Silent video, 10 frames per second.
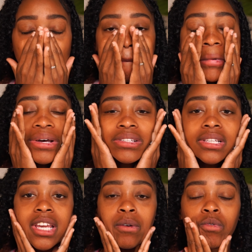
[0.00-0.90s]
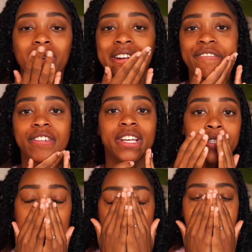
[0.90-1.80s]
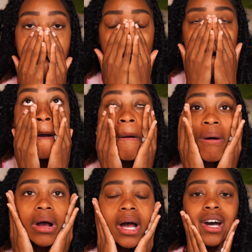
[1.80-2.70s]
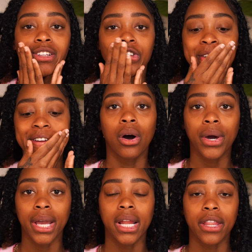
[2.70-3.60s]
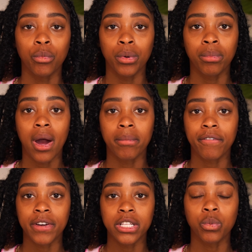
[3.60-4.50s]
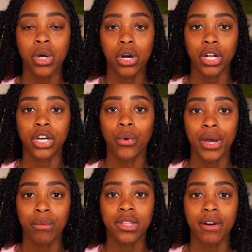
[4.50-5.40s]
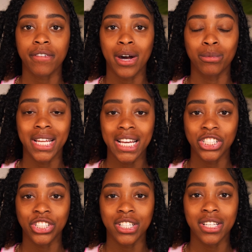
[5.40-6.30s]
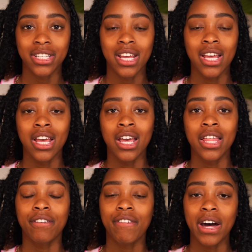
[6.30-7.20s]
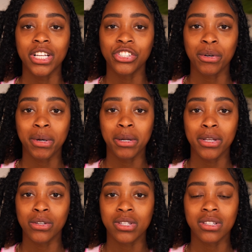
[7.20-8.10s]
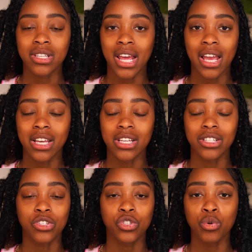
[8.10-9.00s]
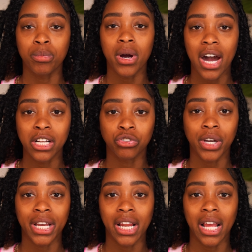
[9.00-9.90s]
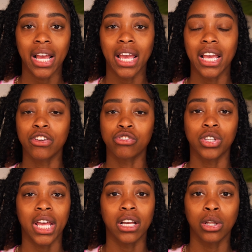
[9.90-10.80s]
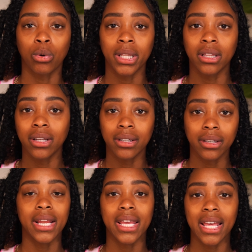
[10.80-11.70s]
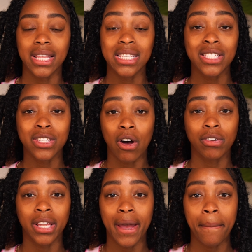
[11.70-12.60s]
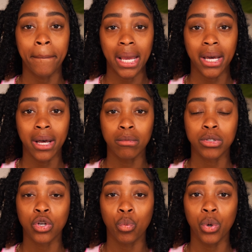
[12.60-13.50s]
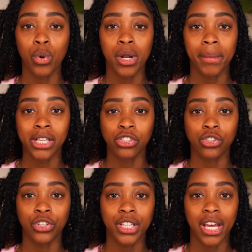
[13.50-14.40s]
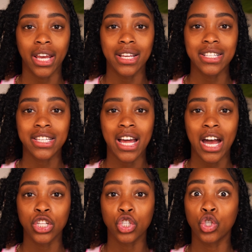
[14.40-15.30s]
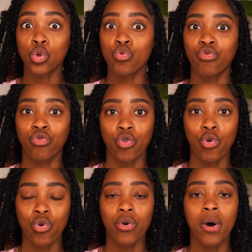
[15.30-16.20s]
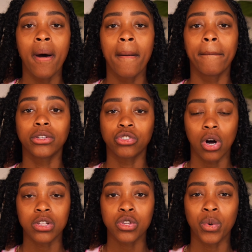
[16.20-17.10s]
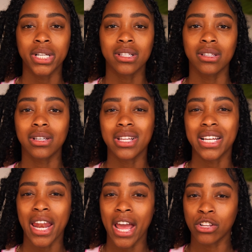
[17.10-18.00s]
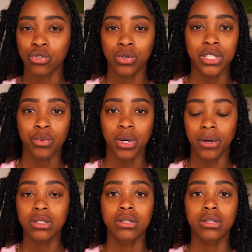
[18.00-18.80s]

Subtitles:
Because again, we want our face hydrated. Okay, now that we primed our face, we are going to go in with our foundation. The foundation I'm going to be using today is super hydrating. It gives you that glowy look. Again, this is soft glam makeup, so we want to make sure that it's not too full, but you also want it to look natural as well.